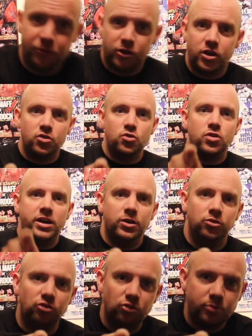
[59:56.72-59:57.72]
fucking go,
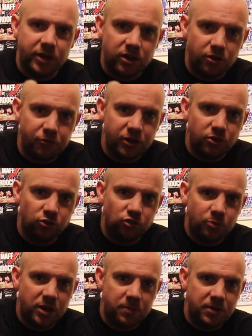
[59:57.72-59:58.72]
my girlfriend
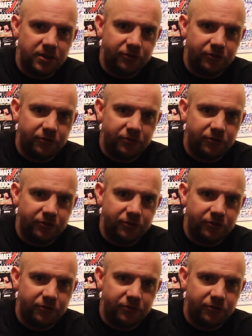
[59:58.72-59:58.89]
also made me a